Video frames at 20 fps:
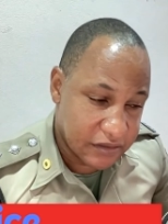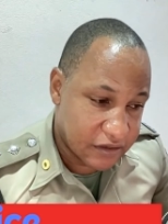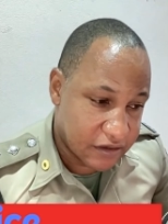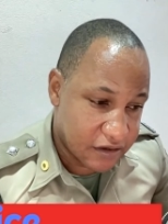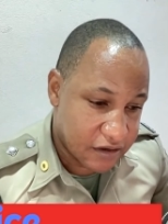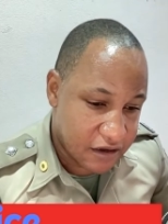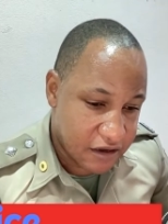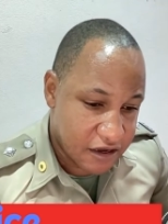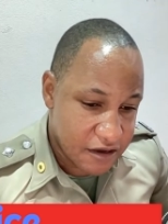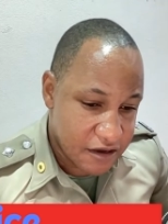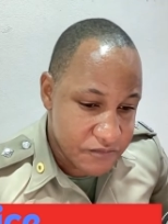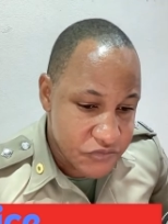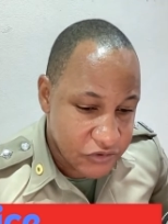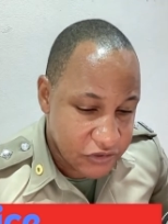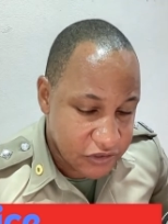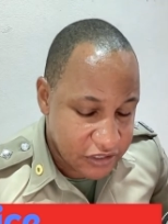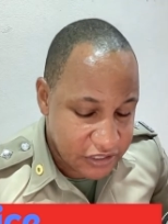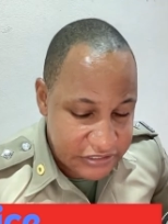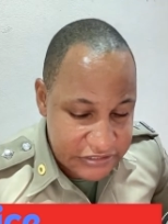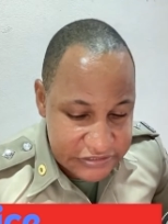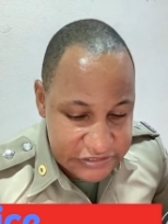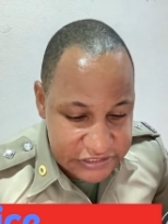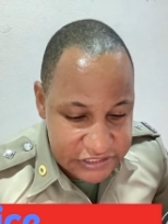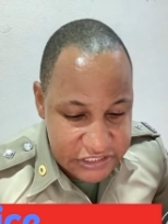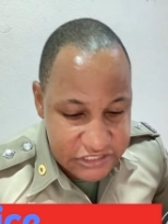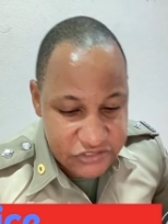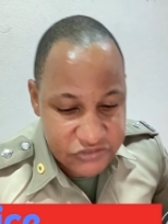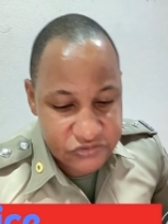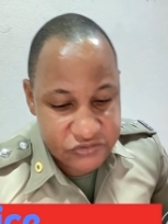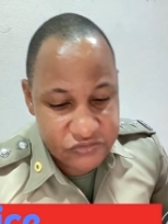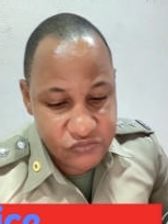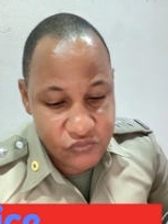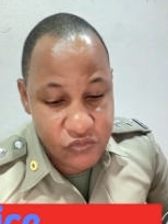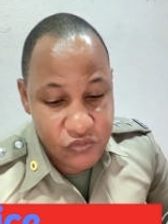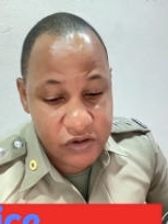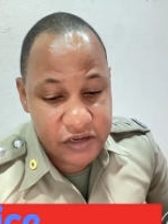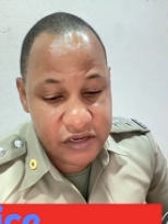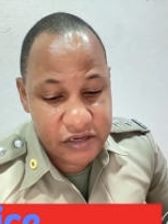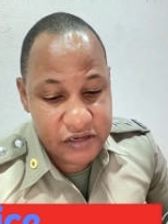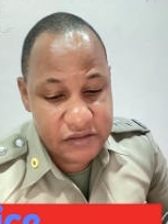continued
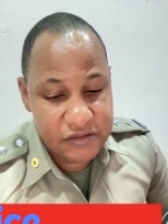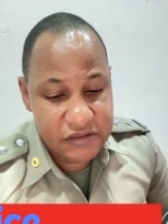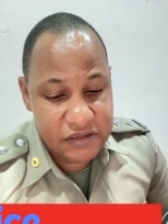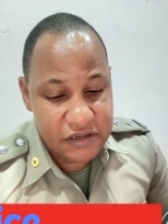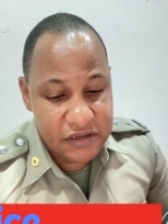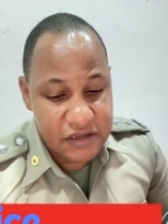working,